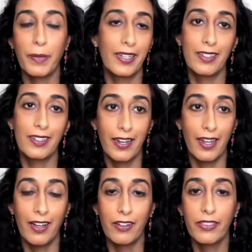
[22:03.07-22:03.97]
and gut
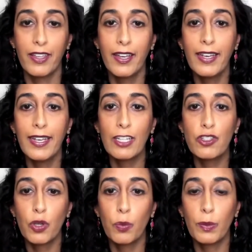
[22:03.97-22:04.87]
health. And
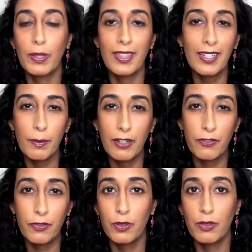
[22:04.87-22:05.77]
so when we think
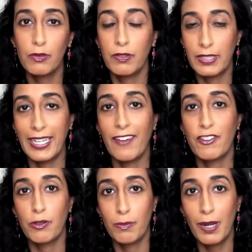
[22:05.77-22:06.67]
about food, we really have
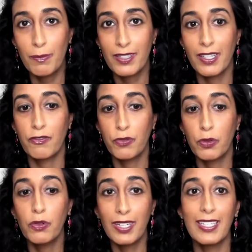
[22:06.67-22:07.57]
to remember that
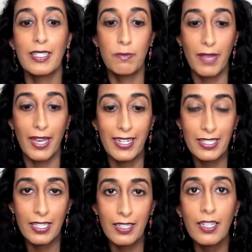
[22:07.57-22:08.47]
food is
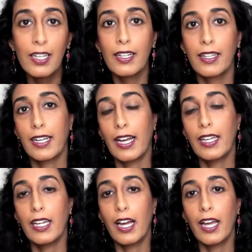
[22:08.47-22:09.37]
medicine. Like
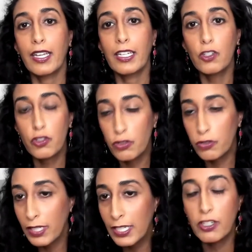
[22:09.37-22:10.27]
I can
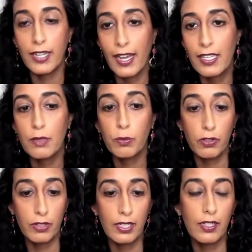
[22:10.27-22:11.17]
treat your gas and
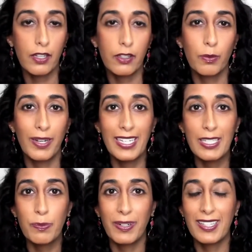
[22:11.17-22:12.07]
bloating in other
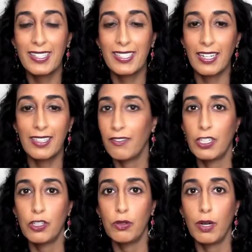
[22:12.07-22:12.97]
ways, but instead of
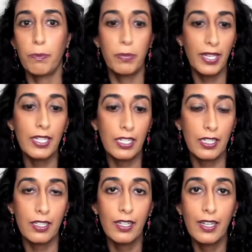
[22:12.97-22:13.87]
giving you a
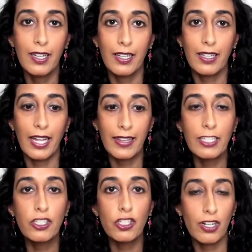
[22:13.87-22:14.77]
pill, I
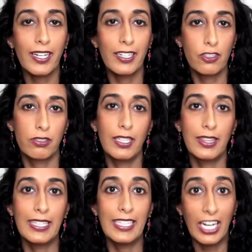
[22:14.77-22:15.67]
like to try and treat
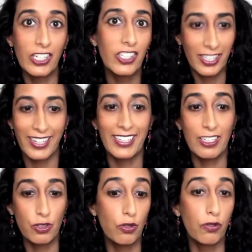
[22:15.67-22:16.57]
the underlying
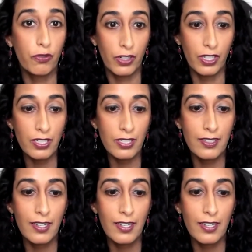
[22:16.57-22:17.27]
issue first.